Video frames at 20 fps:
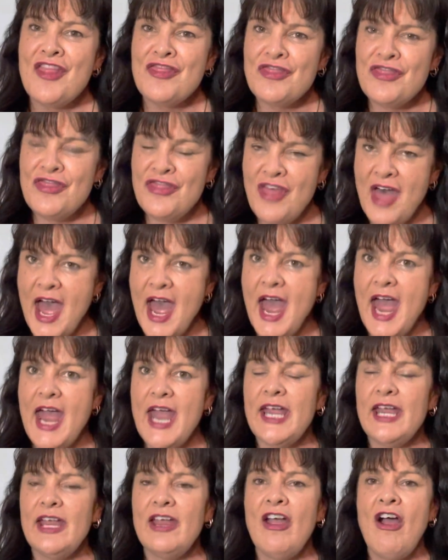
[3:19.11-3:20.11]

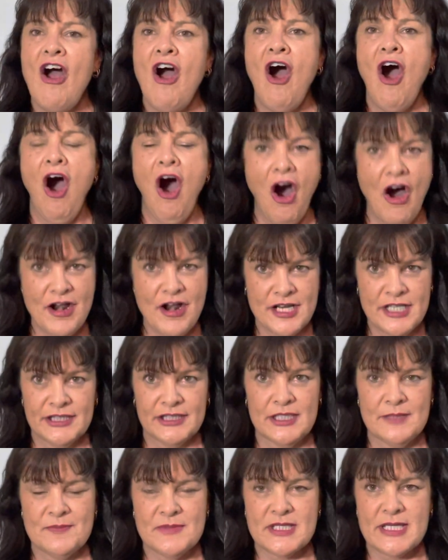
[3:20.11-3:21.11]
They honored
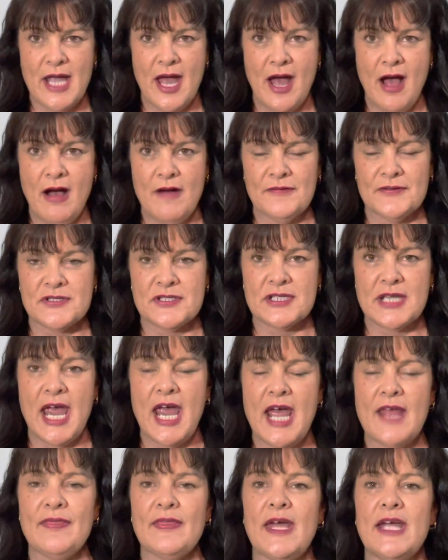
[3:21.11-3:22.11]
themselves
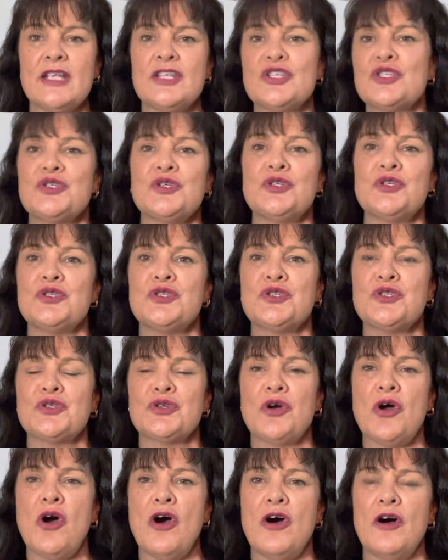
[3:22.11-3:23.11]
and they stood
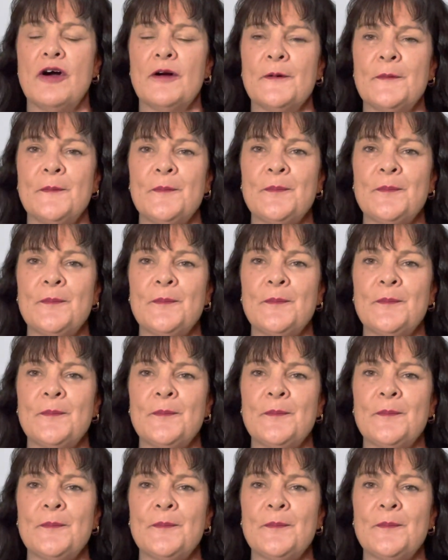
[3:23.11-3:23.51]
strong.